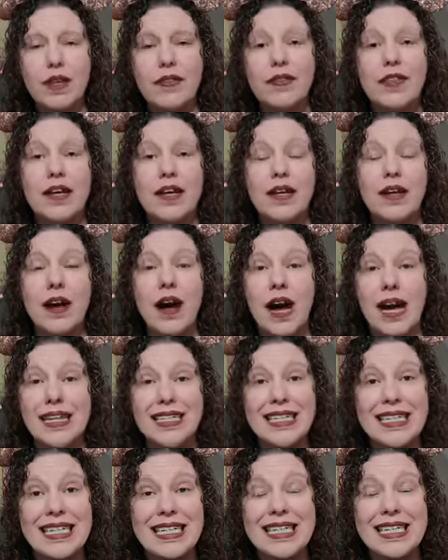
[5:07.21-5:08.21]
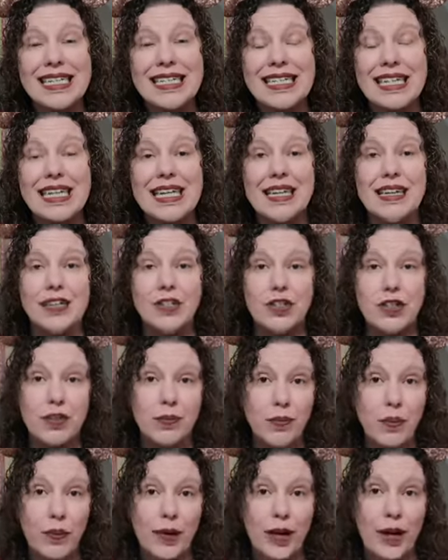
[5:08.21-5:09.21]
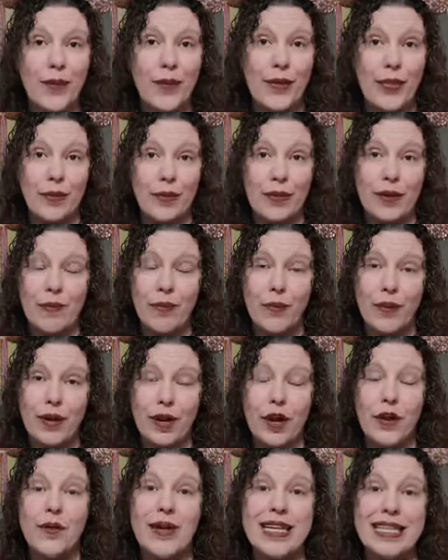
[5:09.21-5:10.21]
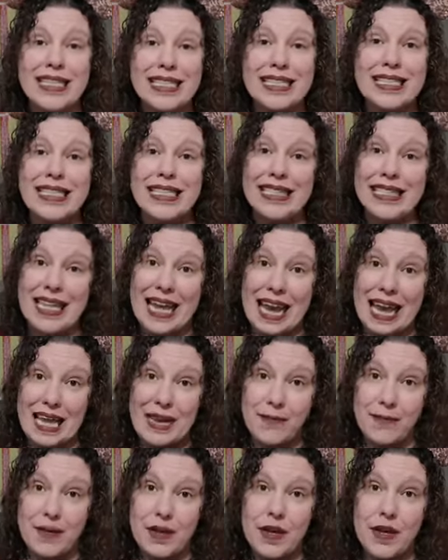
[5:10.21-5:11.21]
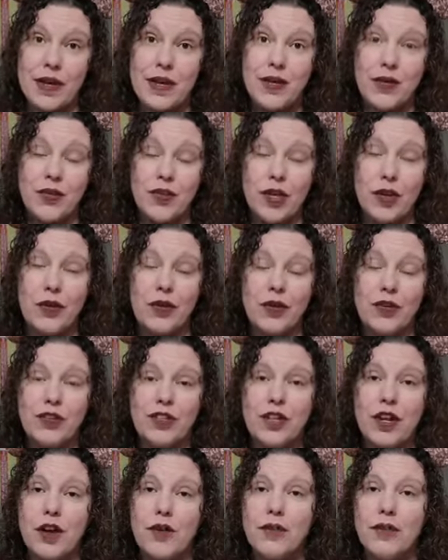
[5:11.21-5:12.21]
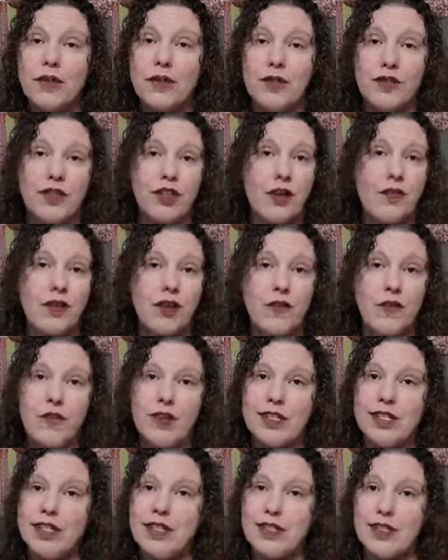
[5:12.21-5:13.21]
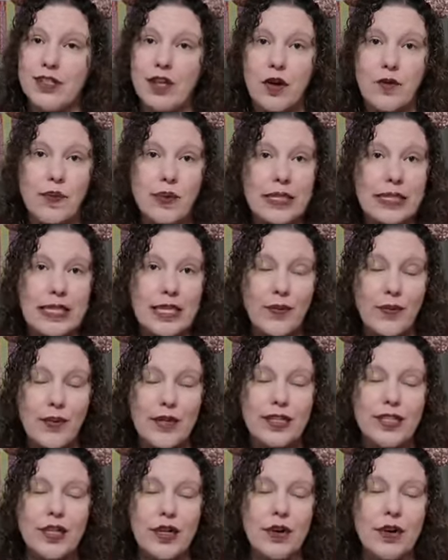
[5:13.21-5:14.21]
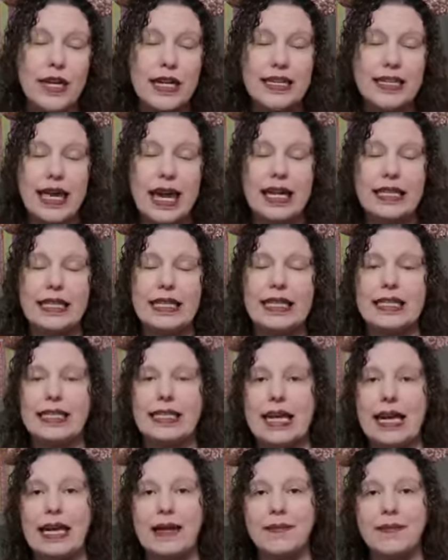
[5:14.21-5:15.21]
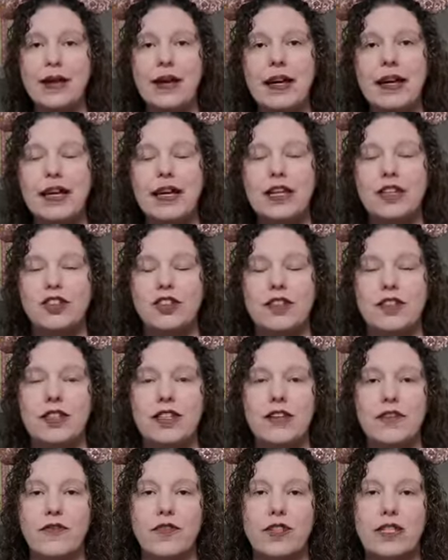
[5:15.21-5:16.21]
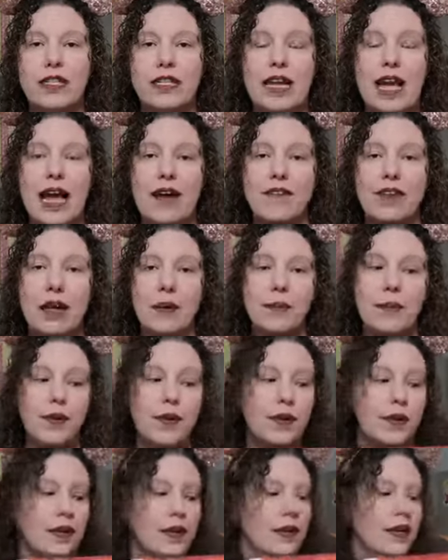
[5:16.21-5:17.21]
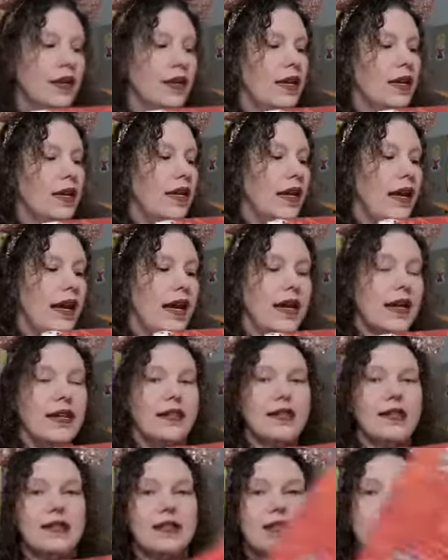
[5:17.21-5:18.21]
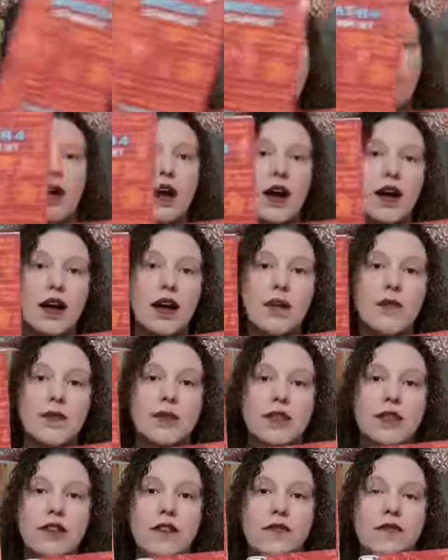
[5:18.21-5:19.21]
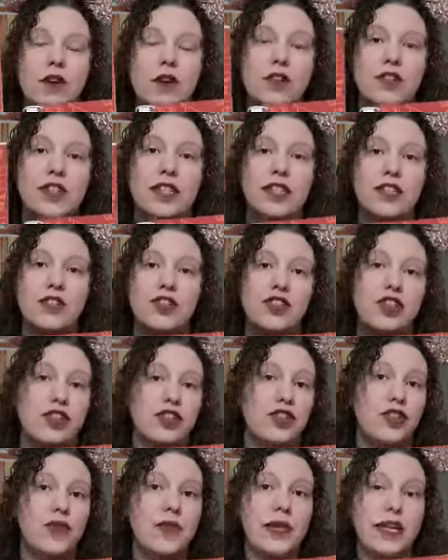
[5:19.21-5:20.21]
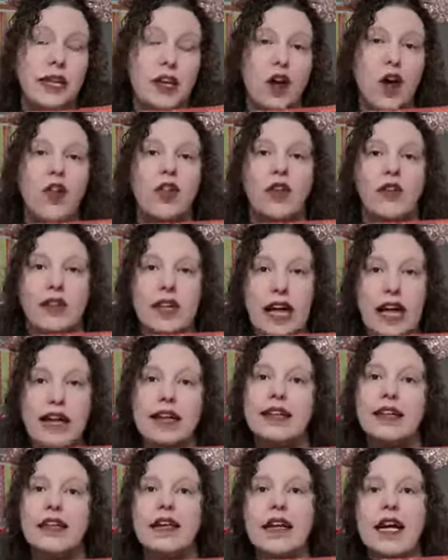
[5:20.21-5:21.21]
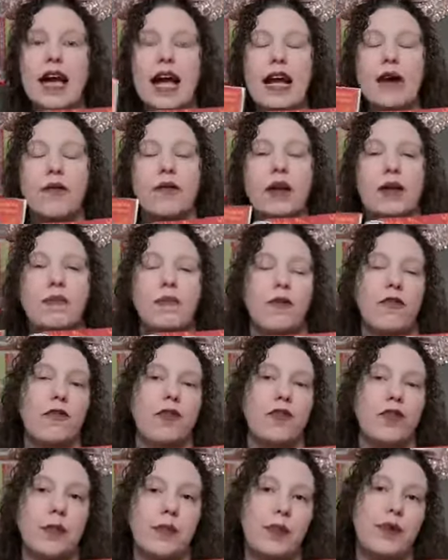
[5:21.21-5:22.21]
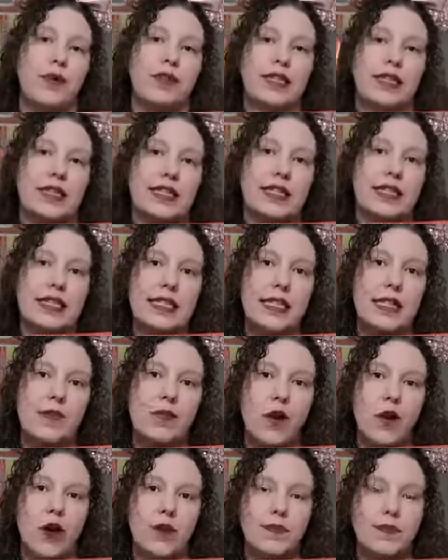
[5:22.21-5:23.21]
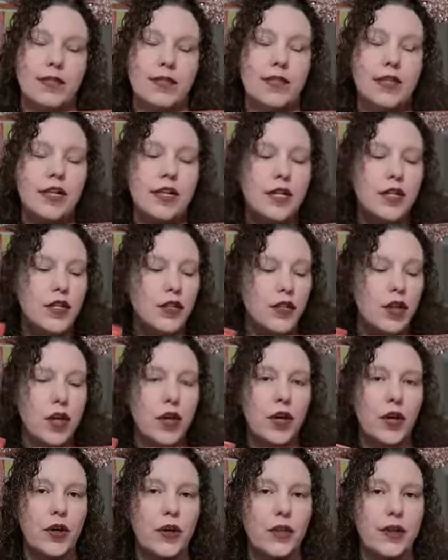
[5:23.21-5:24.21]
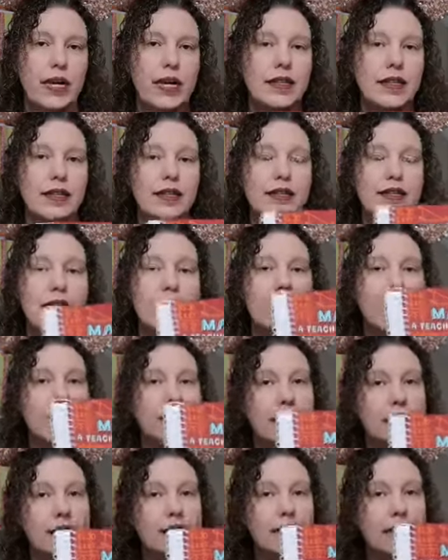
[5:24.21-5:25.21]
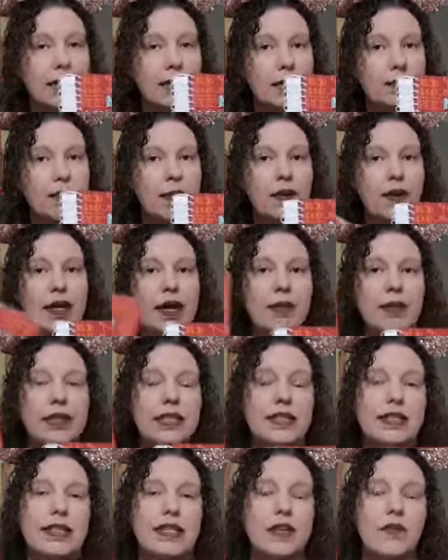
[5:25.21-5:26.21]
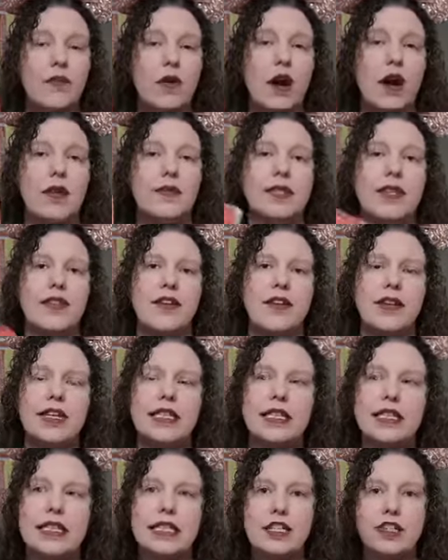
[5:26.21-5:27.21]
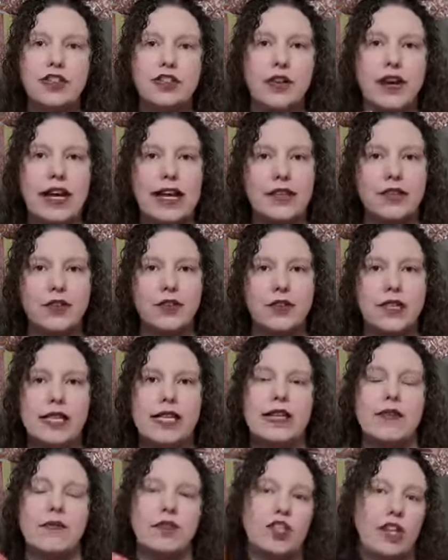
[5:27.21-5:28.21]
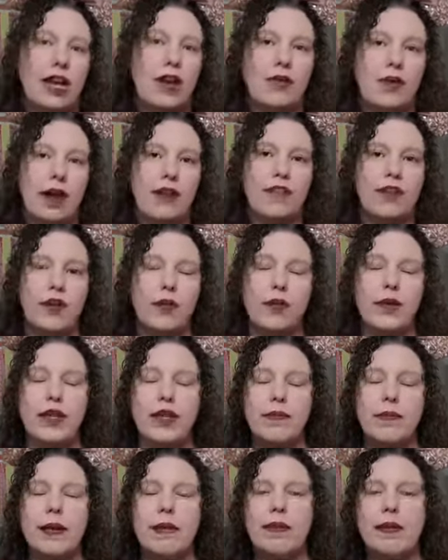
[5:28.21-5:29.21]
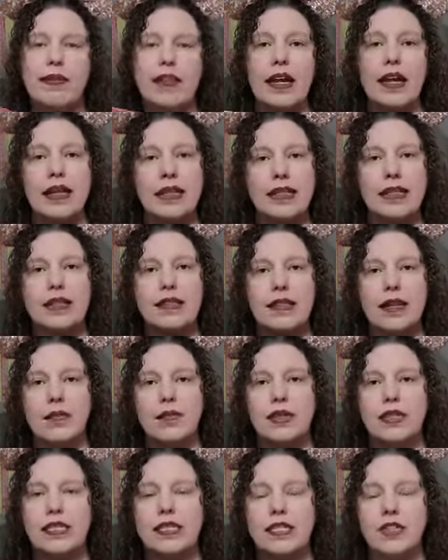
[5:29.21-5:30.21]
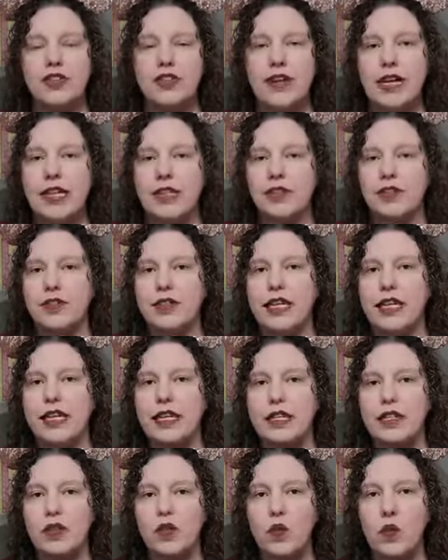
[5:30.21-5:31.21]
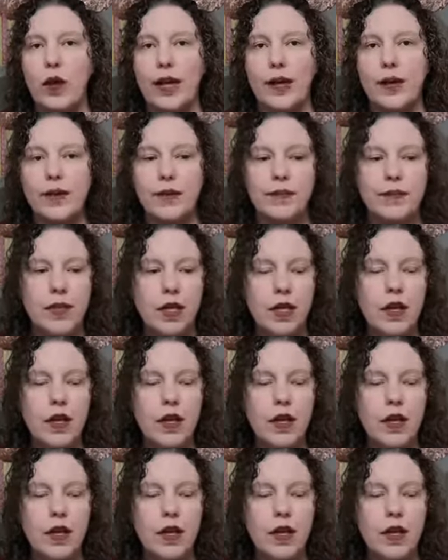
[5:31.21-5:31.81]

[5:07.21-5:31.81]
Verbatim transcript: The content in 2.0 and 3.0 is the same. So there's no there's no difference in the scope and sequence. They're exactly the same. It's just a difference in having a book and CD-ROMs versus just doing it all online. And we prefer the books and the CD-ROMs. So it does come with the textbook and with the CD-ROMs and there is a teacher answer key, which I don't have here with me, but they, it does come with a teacher answer key as well.